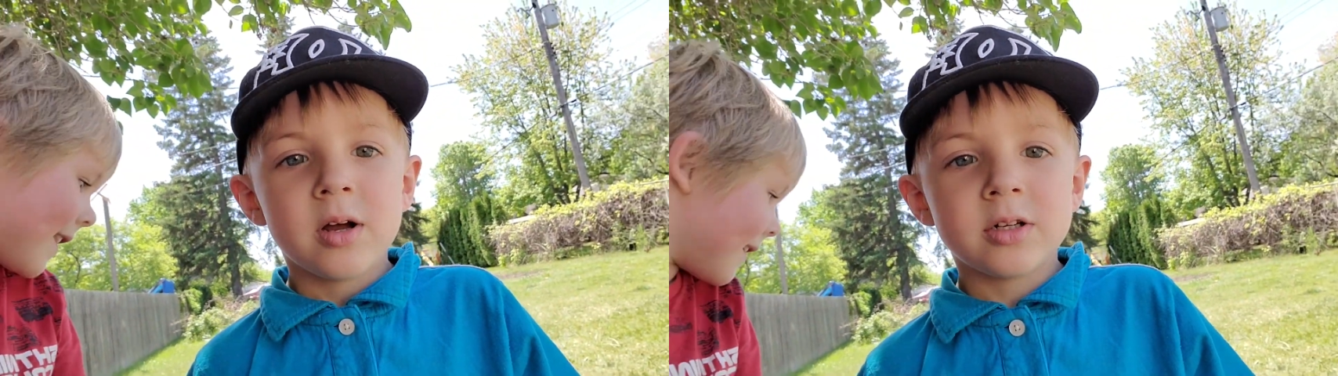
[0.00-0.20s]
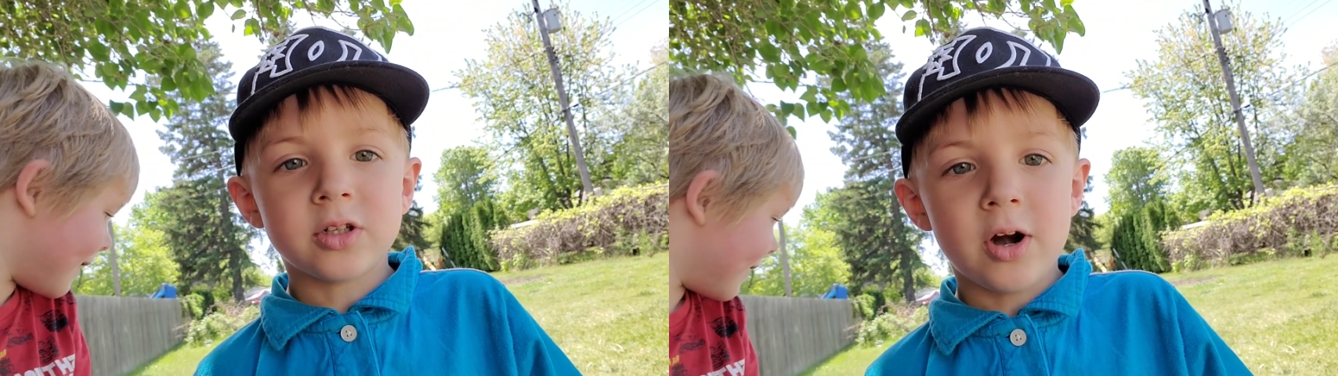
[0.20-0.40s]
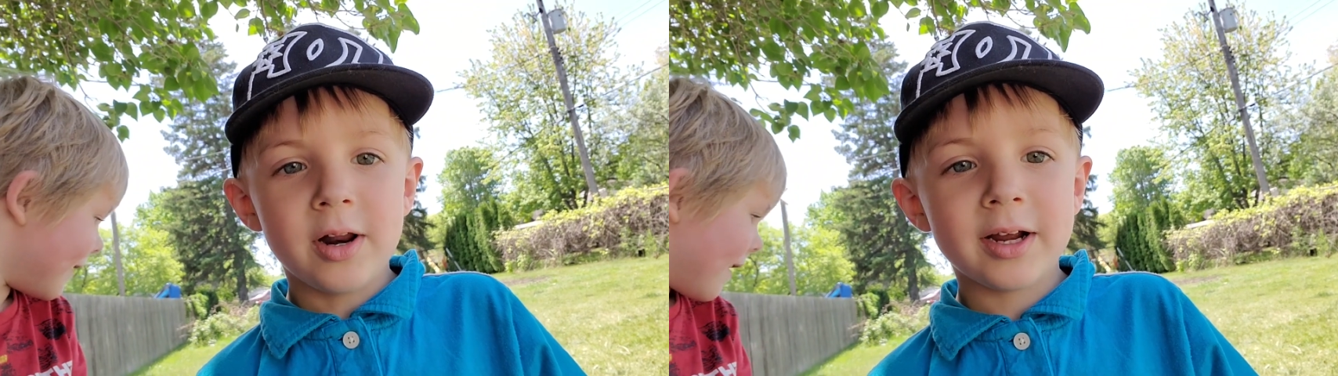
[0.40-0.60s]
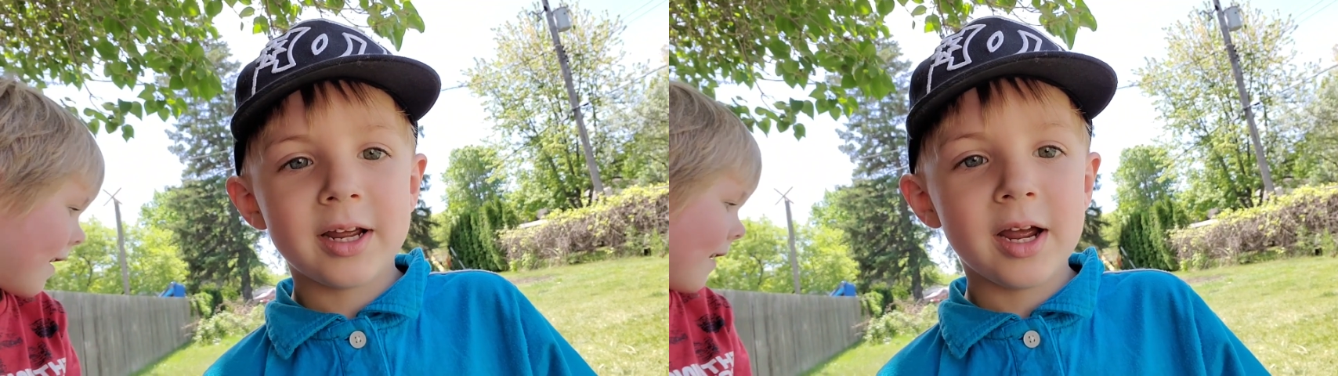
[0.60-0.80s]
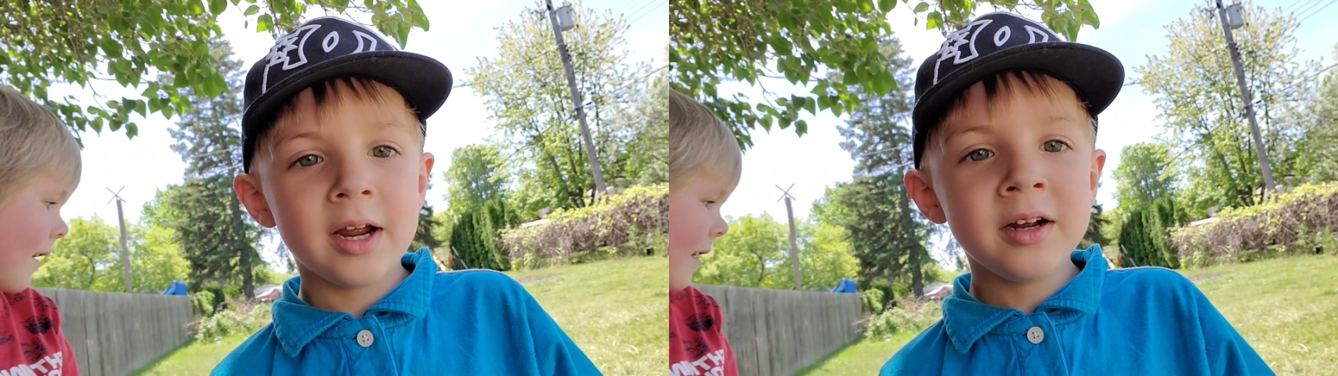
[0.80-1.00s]
Sonic
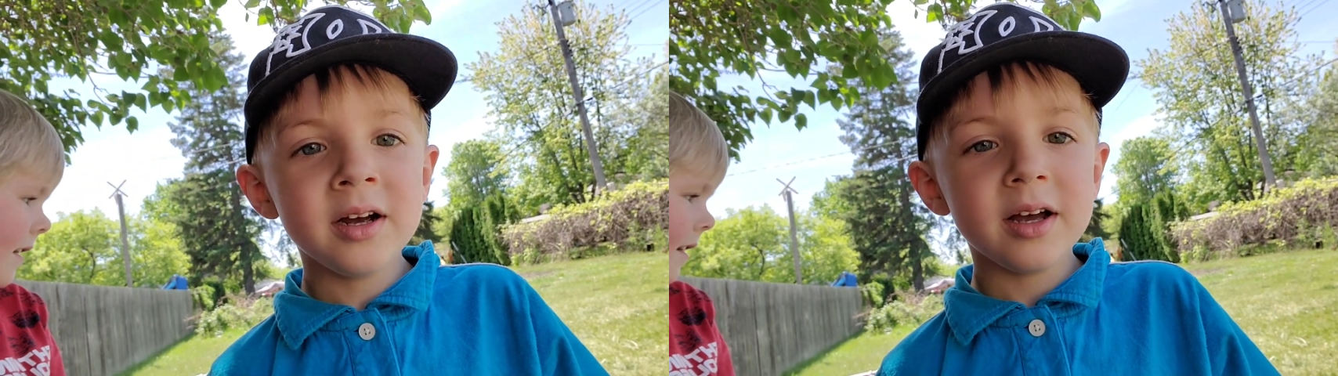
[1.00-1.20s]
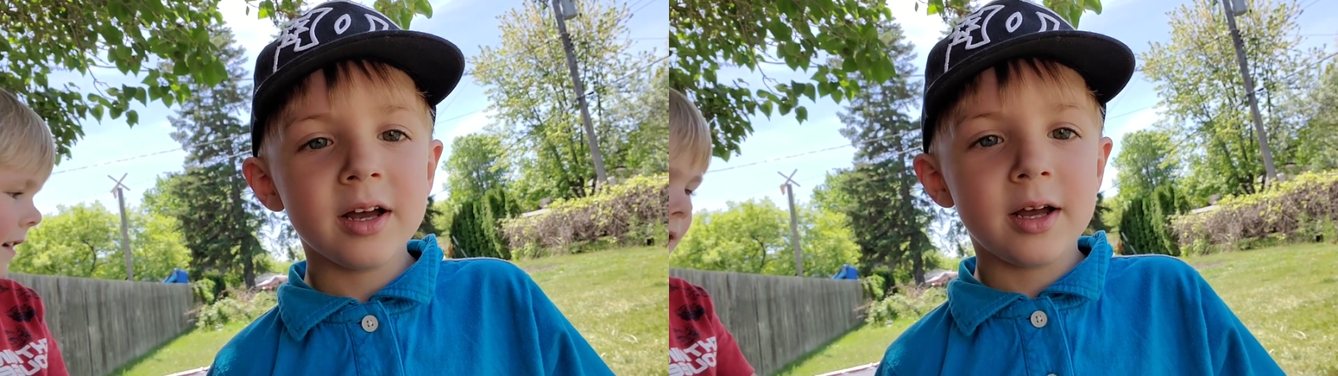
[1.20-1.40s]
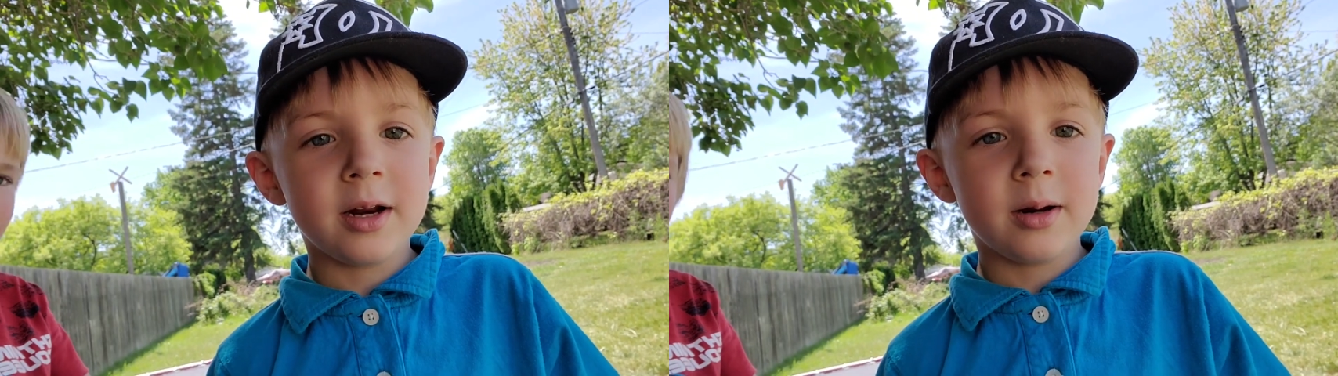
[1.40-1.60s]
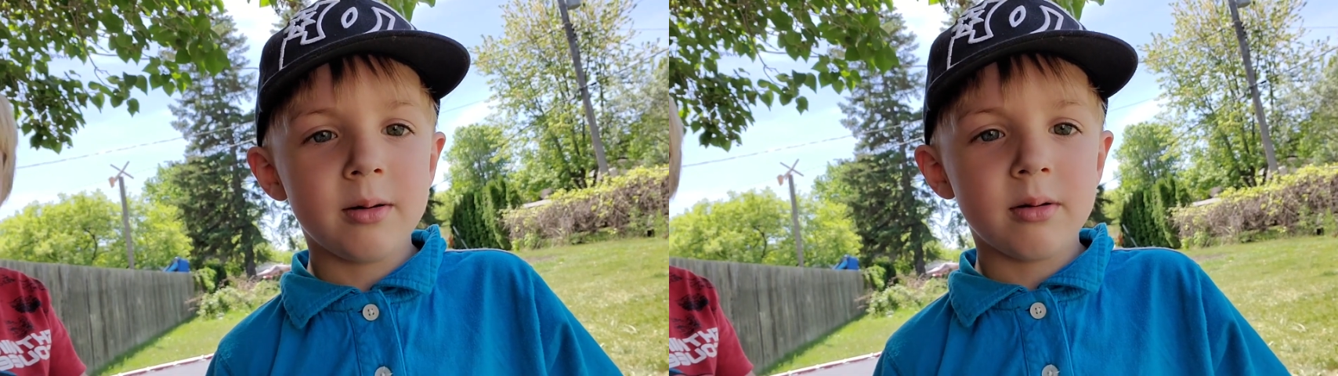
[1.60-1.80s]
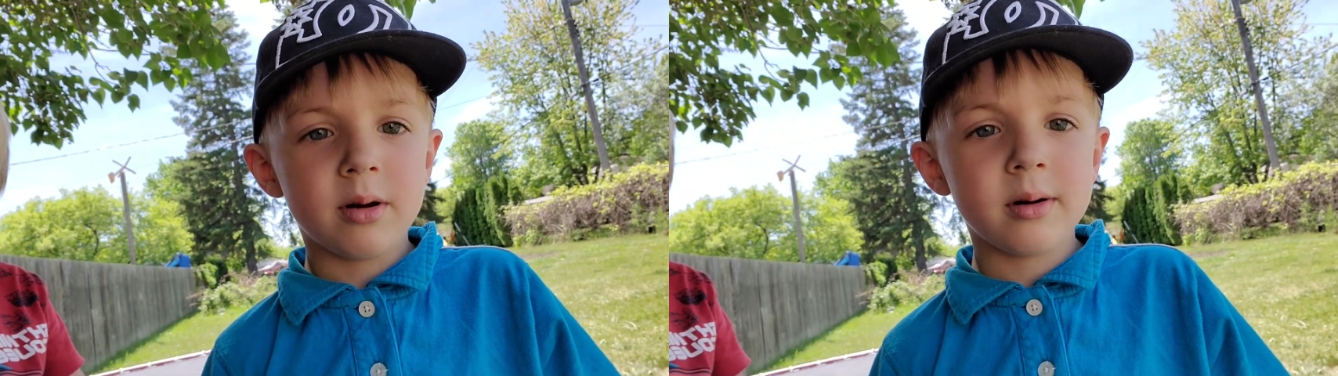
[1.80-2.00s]
cake
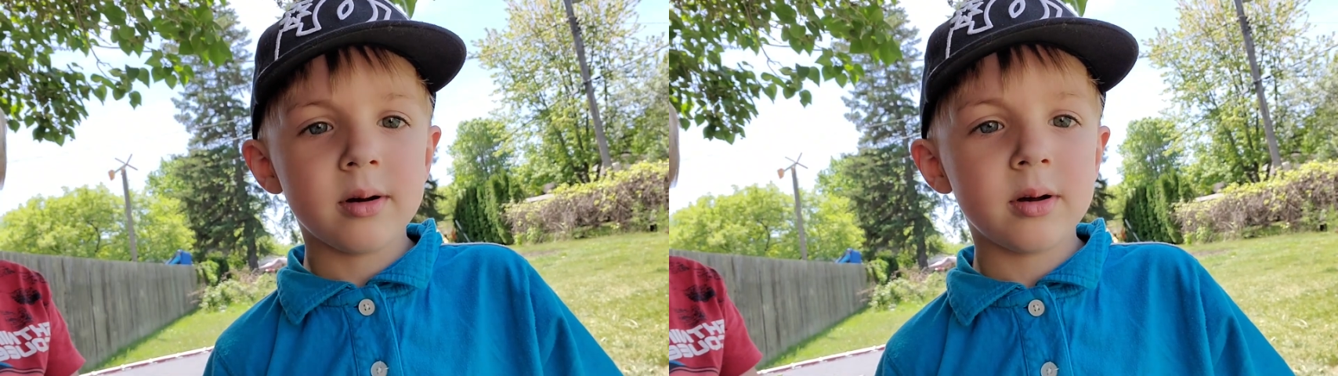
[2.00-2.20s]
and uh,